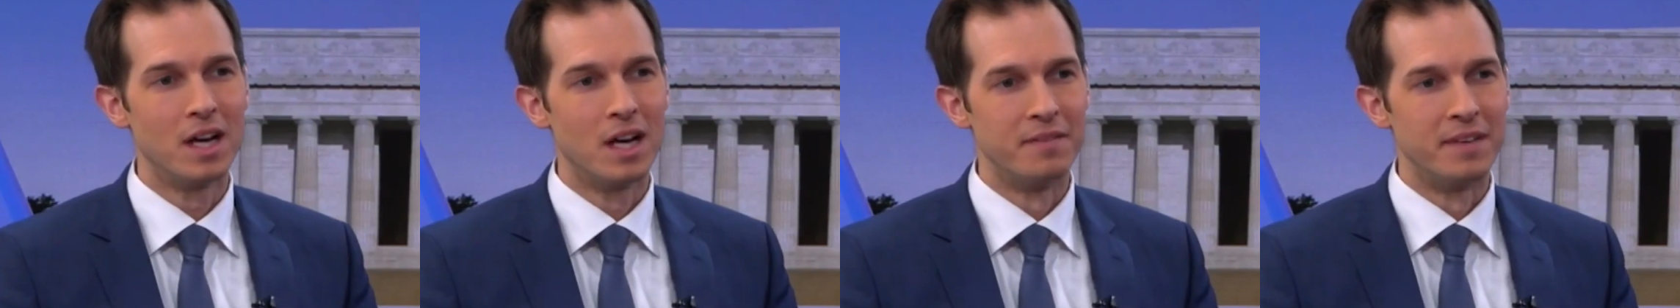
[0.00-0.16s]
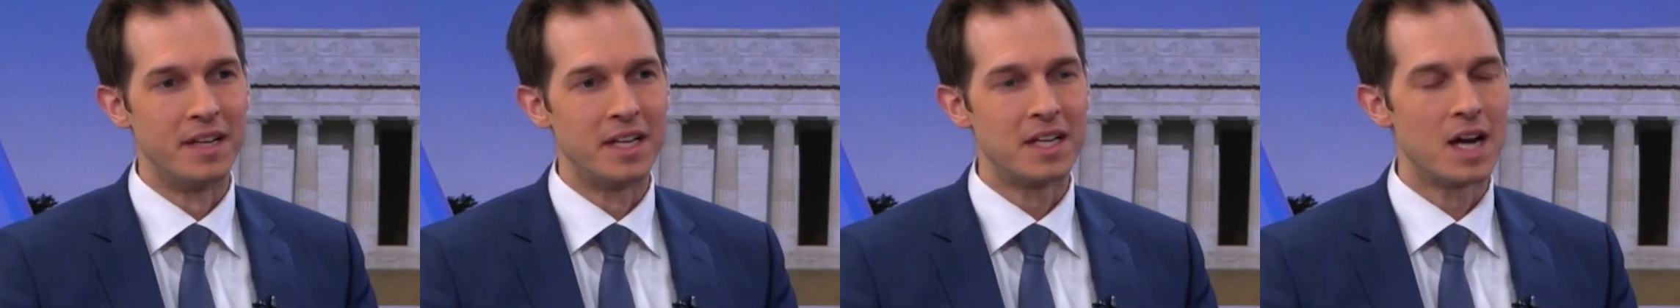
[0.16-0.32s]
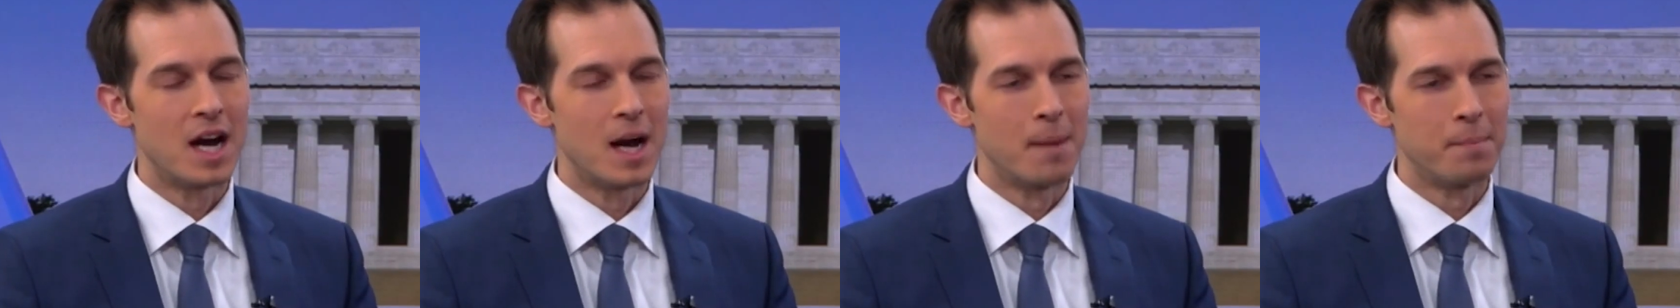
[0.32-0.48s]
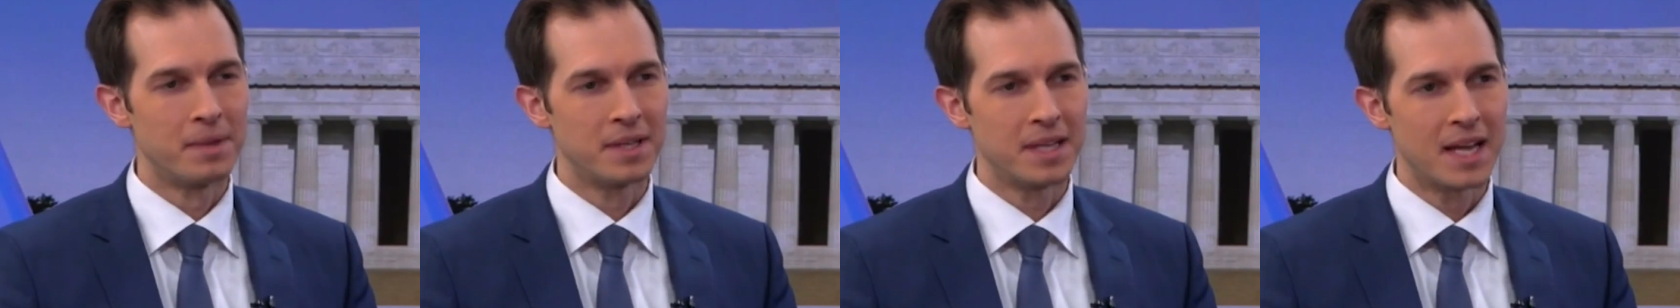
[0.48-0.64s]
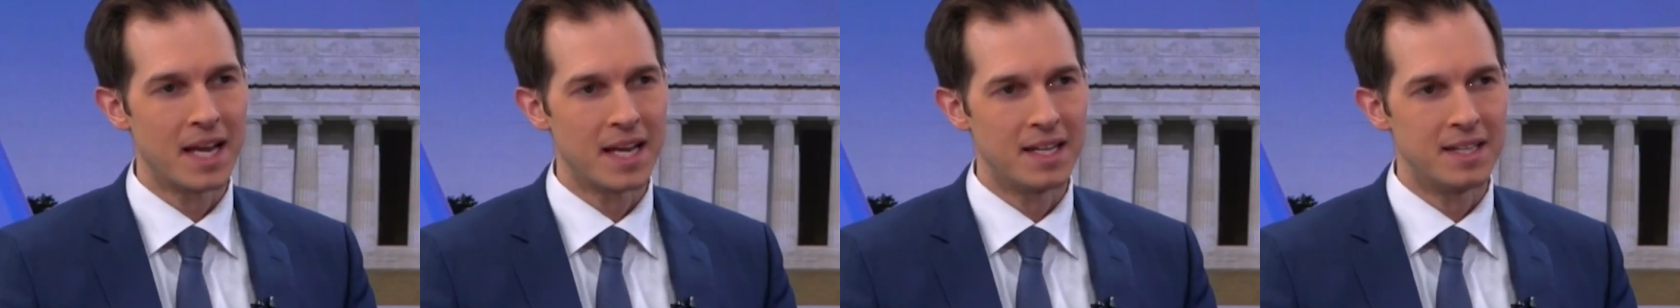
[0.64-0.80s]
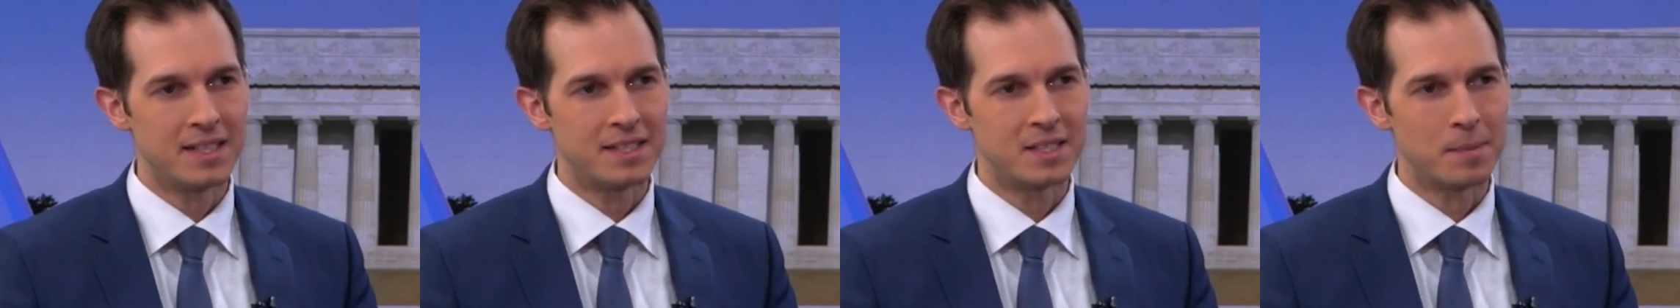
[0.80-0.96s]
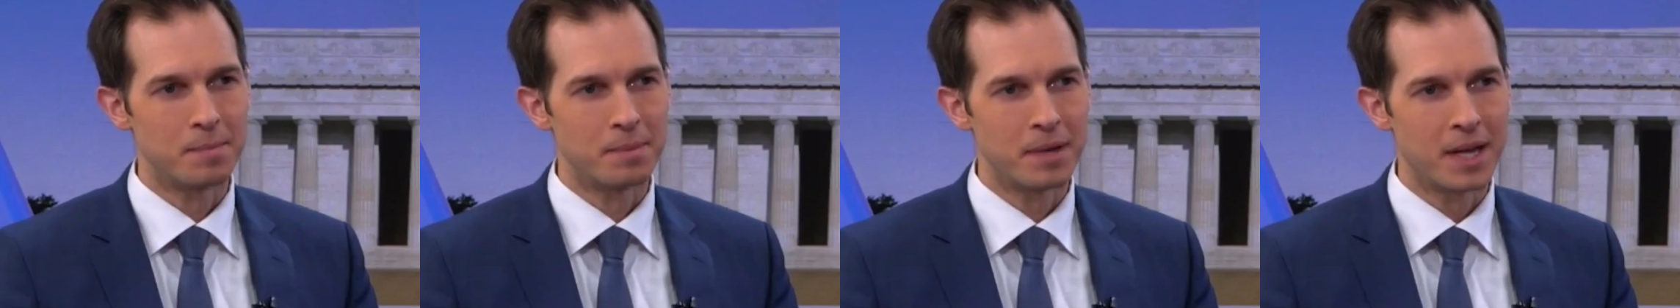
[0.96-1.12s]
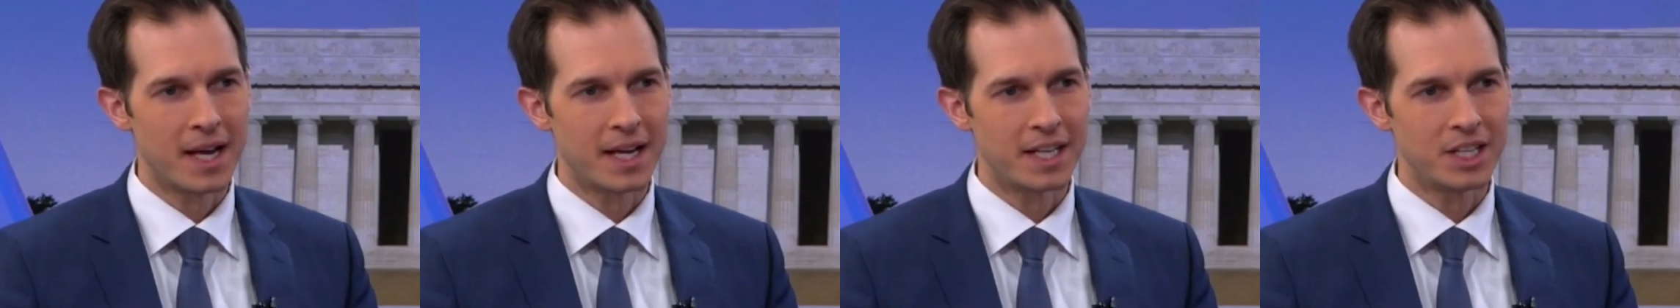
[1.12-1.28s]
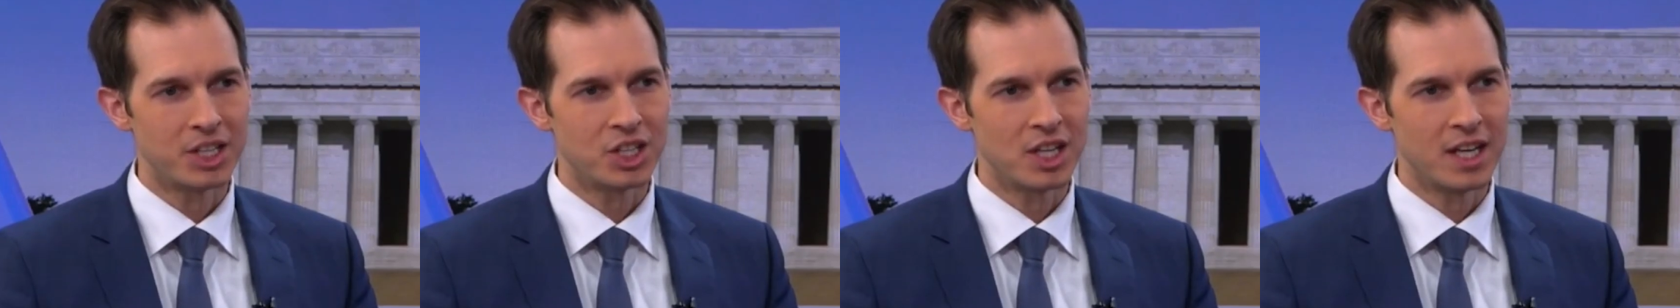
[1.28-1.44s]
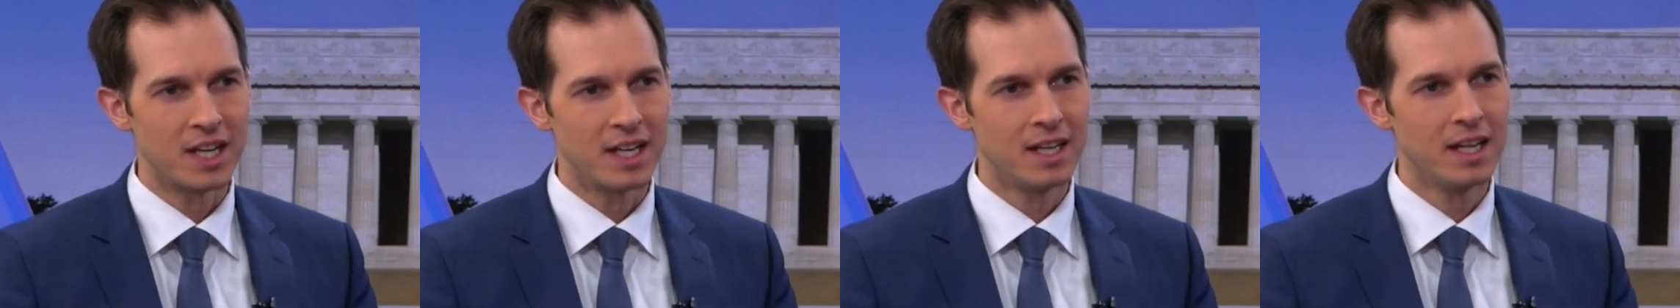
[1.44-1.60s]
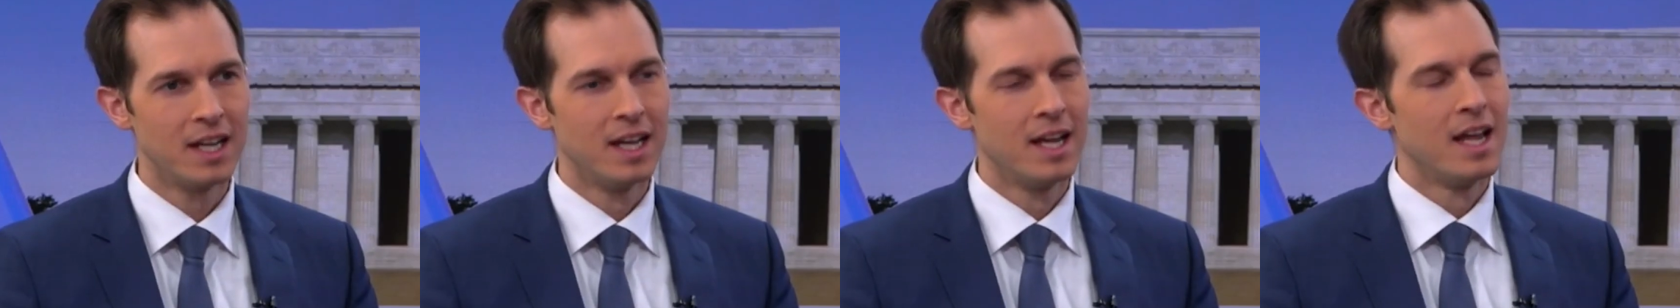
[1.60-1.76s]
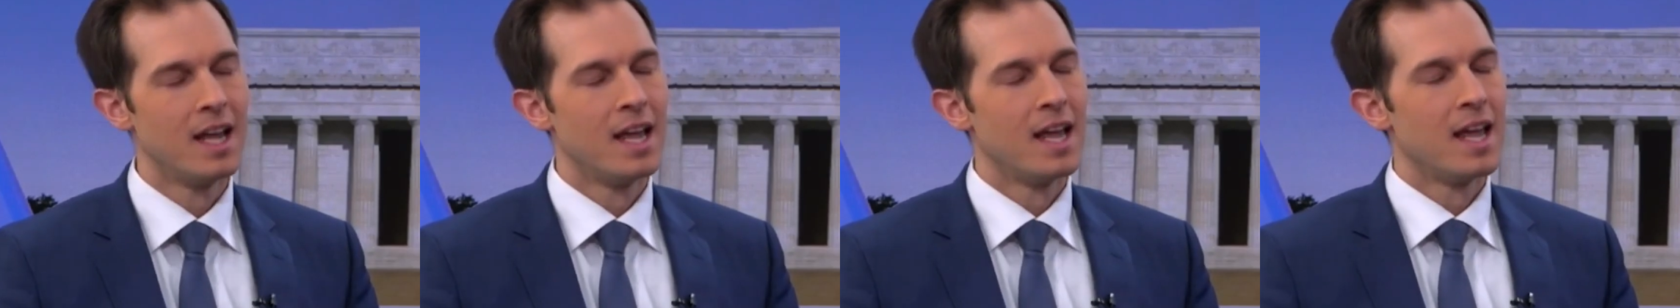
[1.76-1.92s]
of a complicated supply chain,